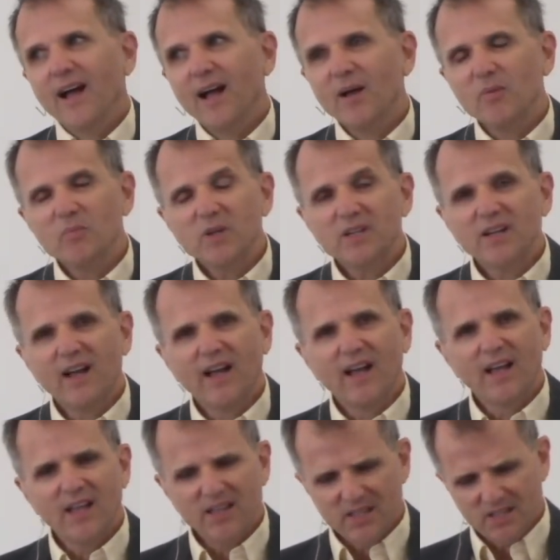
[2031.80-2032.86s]

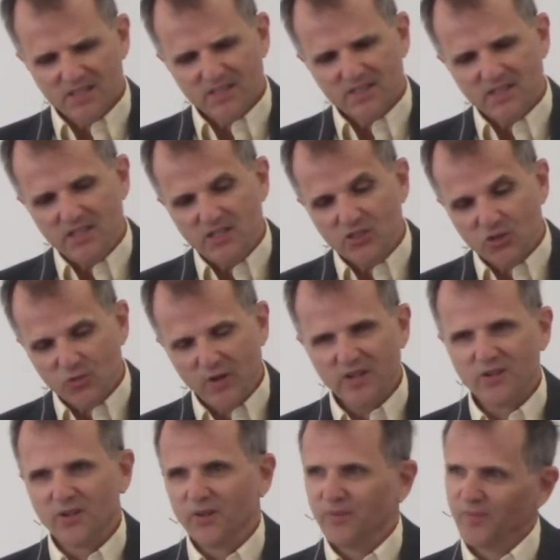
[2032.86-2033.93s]
Because he's a
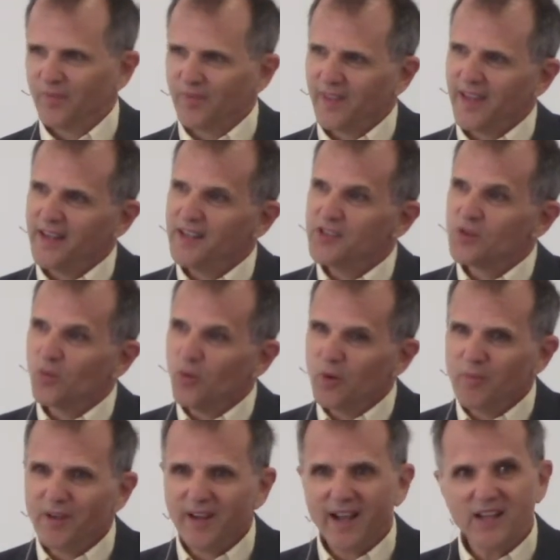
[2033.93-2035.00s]
drinker, and he's a
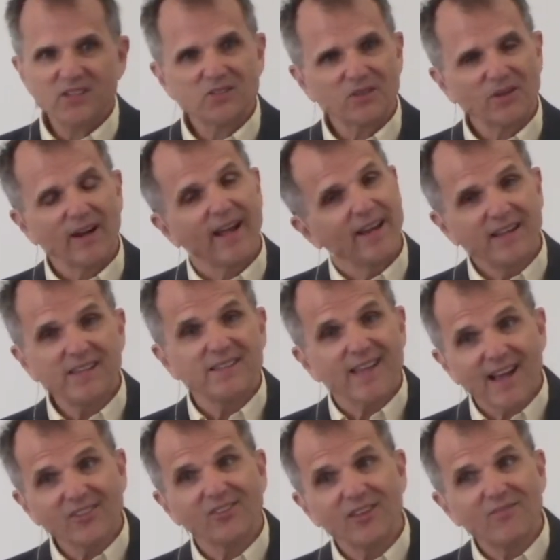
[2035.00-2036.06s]
womanizer, and he's
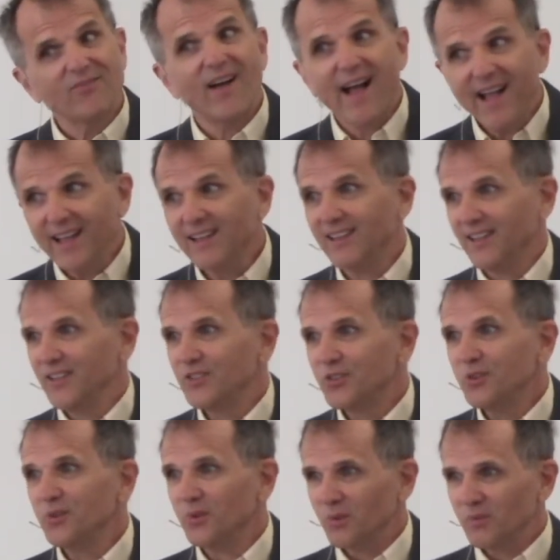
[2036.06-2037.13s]
actually violent,
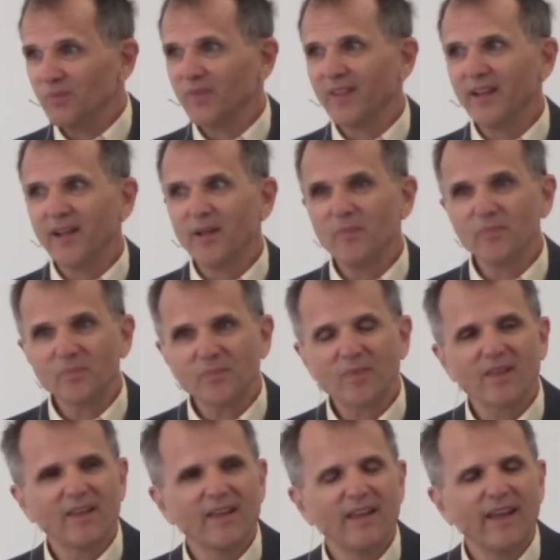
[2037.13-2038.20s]
too.
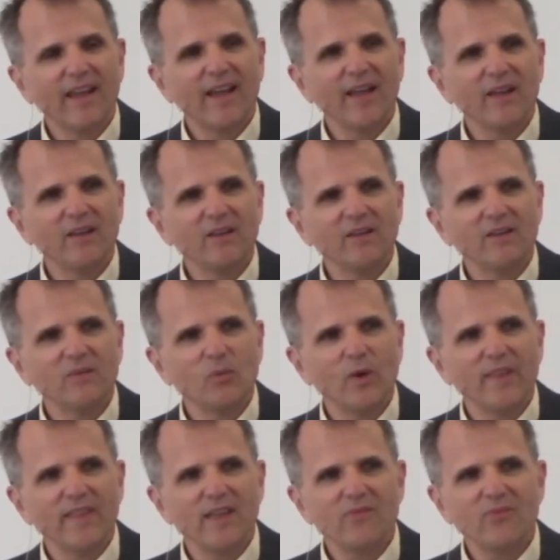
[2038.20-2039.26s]
And
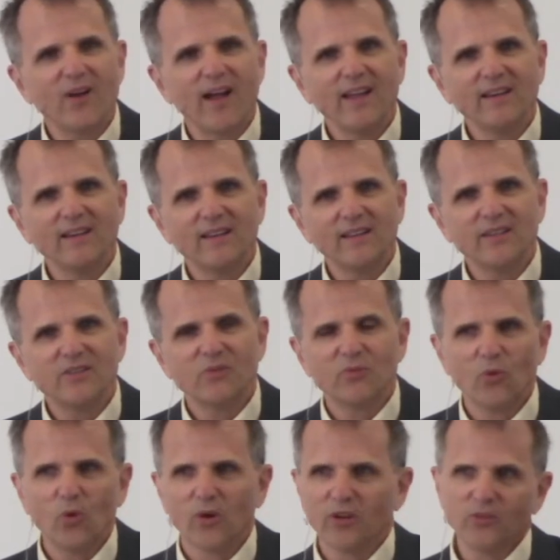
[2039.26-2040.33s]
when they finally
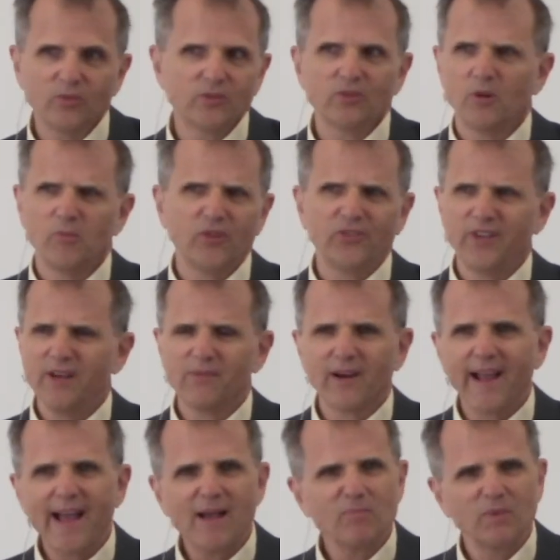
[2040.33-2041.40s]
divorce, which almost never
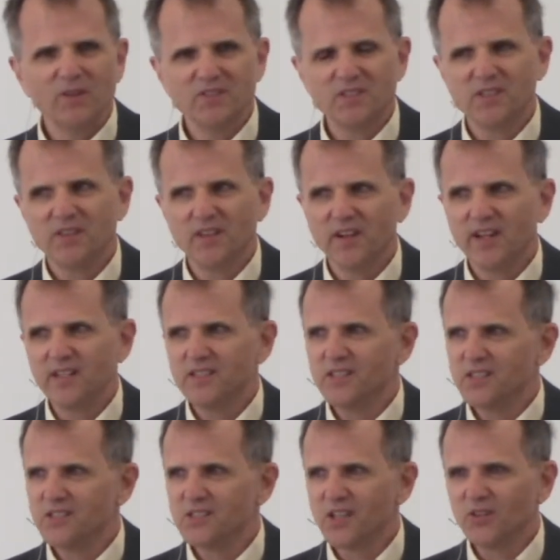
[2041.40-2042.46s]
happens in the
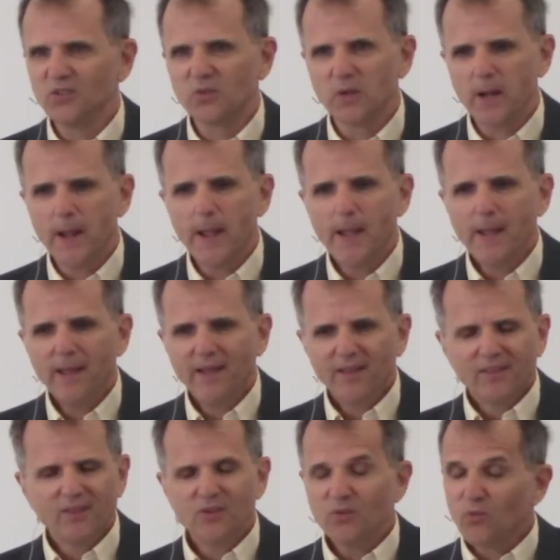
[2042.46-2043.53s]
19th century,
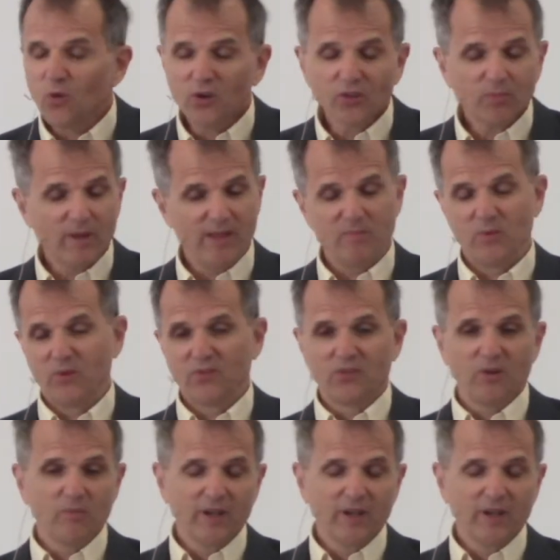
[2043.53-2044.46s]
the divorce papers, oh my